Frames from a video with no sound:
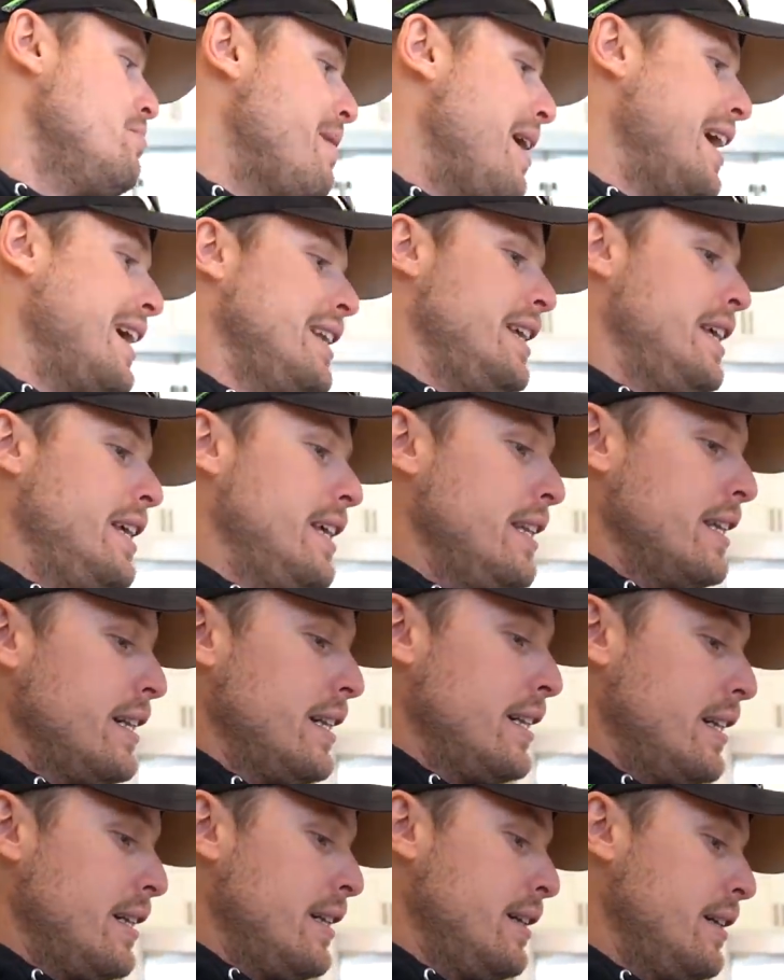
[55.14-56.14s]
we might need
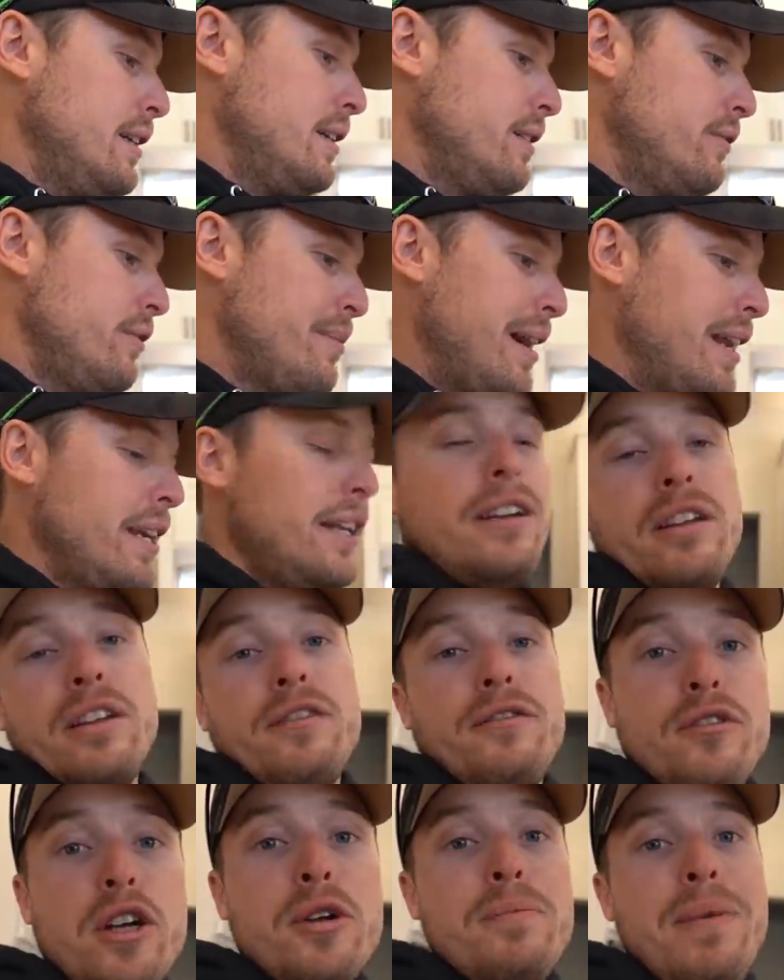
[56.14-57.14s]
uh, we might need
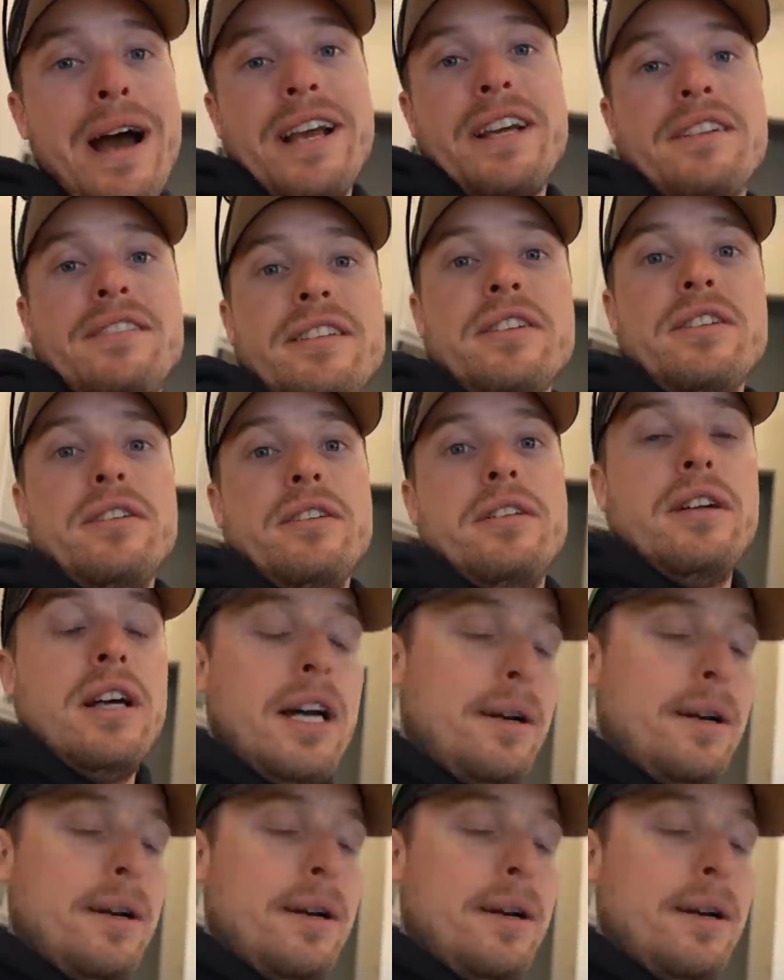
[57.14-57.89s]
another Freedom Package Sender.